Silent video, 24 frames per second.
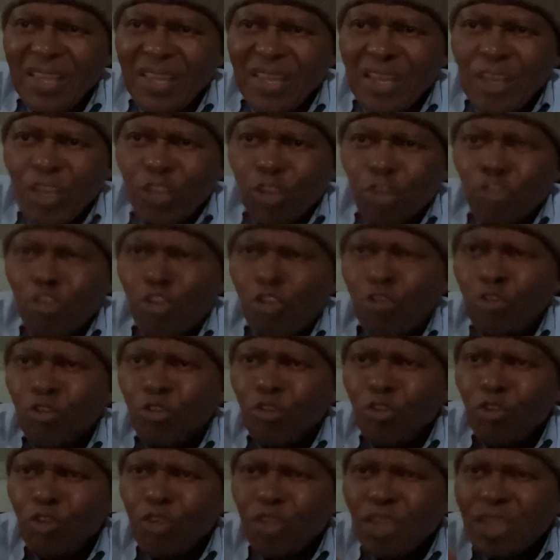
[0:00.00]
So
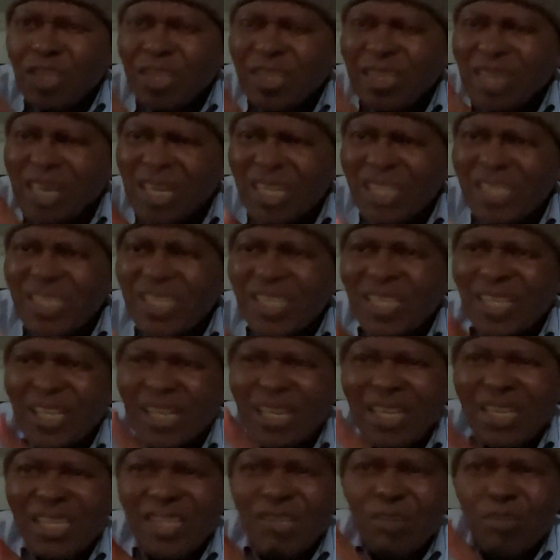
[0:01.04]
this
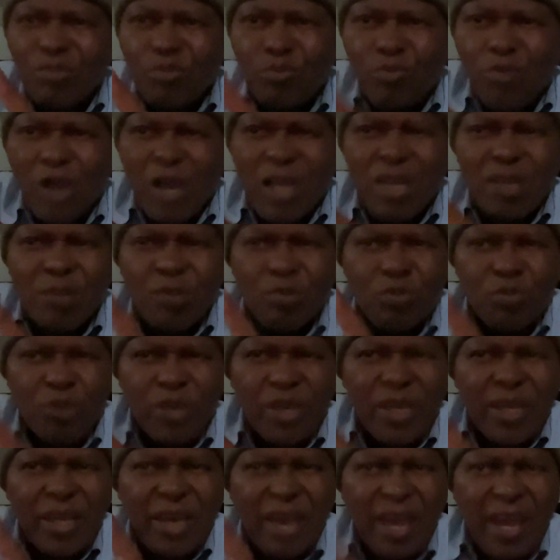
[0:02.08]
is what
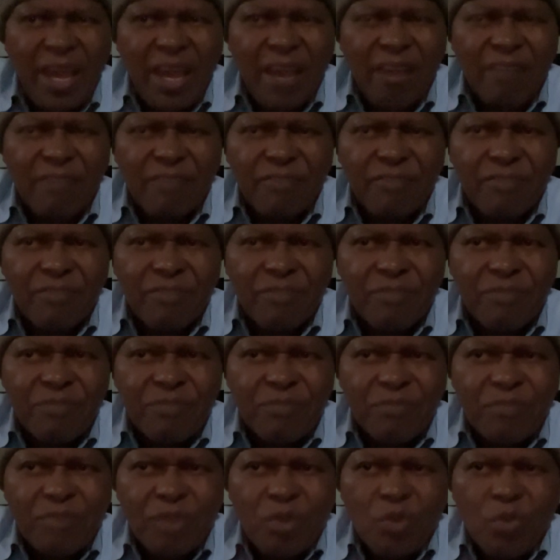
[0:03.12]
we have
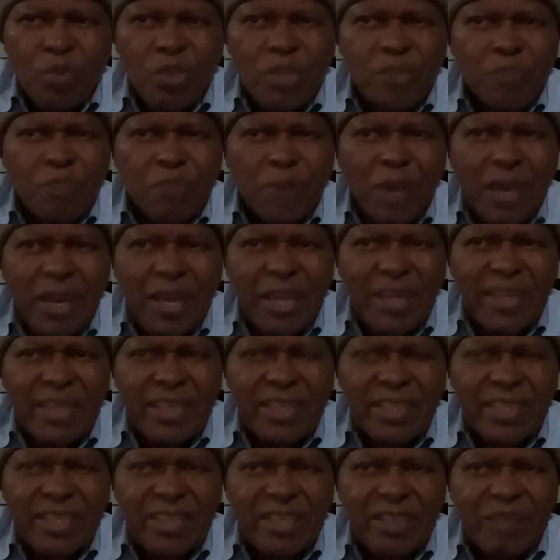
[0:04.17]
with
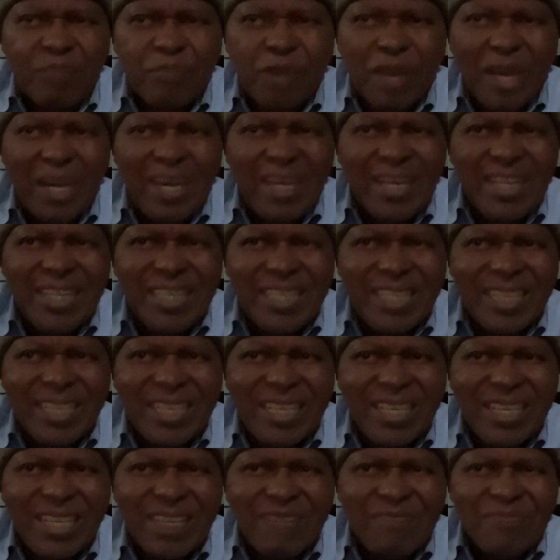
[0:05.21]
paralytic.
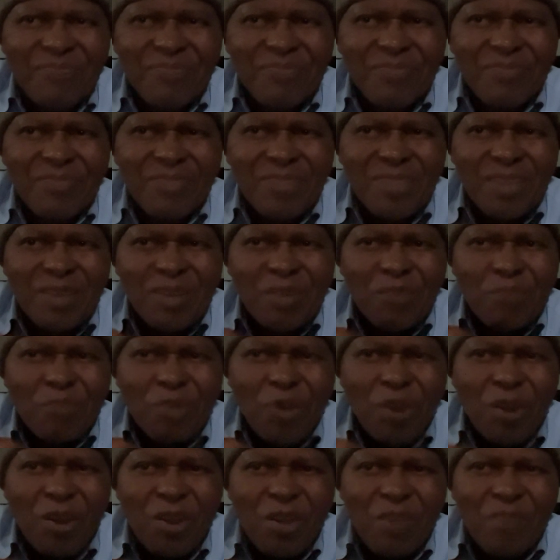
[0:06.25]
Paralytic
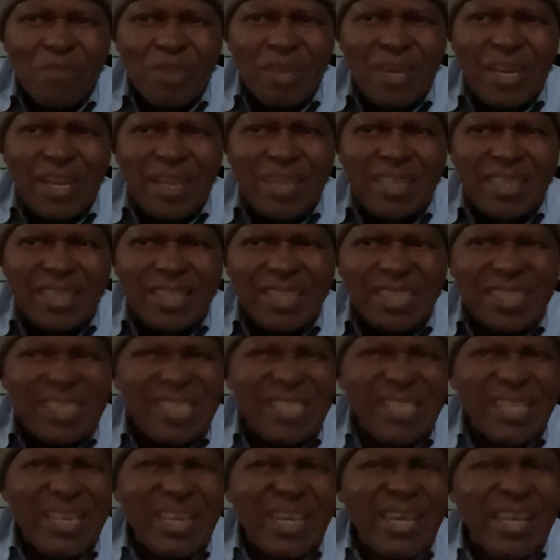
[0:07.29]
poliomyelitis
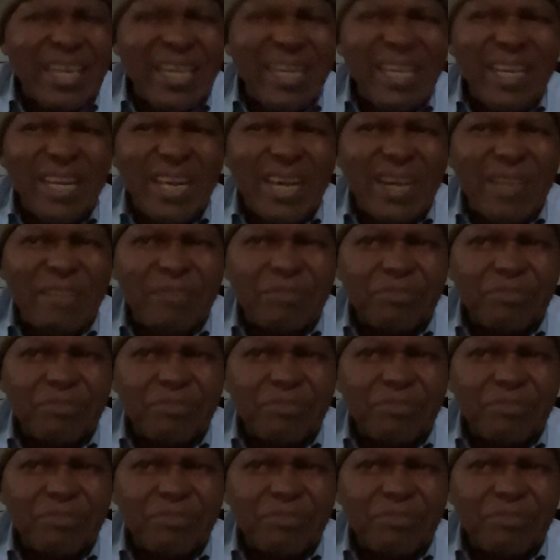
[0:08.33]
is a killer.